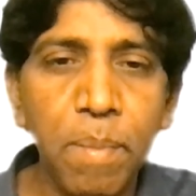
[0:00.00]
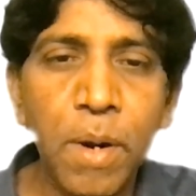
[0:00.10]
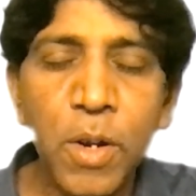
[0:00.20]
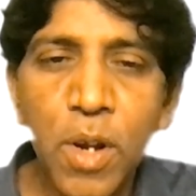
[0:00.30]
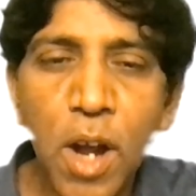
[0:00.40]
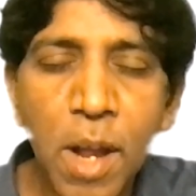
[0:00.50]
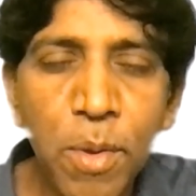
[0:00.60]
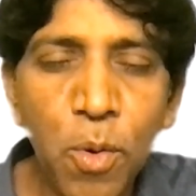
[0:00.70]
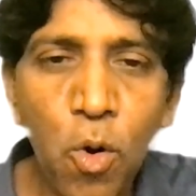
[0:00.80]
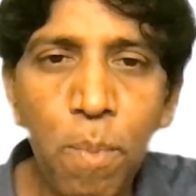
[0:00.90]
But you got to
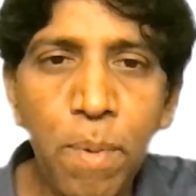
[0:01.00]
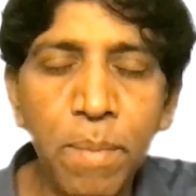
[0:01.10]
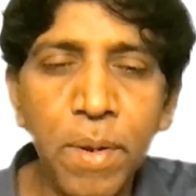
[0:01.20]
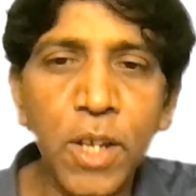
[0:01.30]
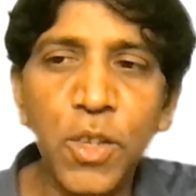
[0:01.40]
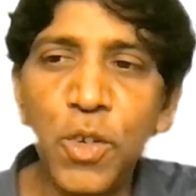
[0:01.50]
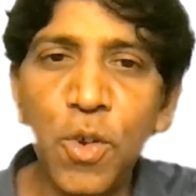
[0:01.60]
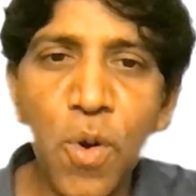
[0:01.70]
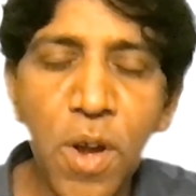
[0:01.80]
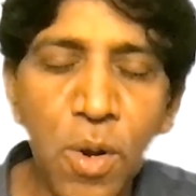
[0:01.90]
be open because you
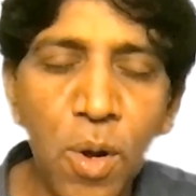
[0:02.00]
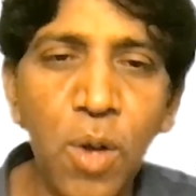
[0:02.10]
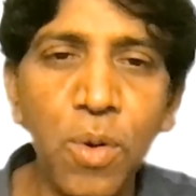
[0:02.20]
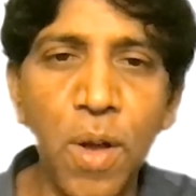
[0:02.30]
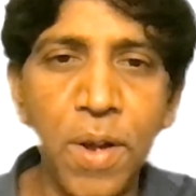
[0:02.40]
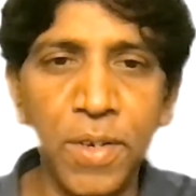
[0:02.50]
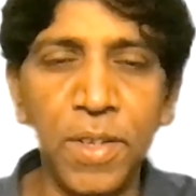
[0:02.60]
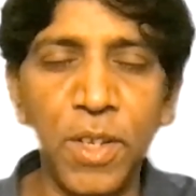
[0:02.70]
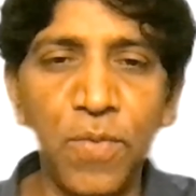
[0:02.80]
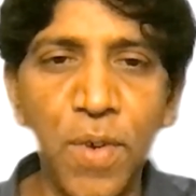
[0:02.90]
don't know how
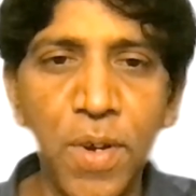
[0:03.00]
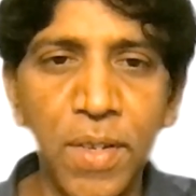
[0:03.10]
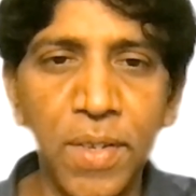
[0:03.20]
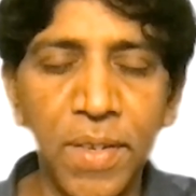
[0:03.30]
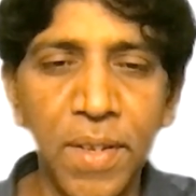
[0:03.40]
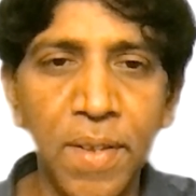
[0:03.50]
consciousness works.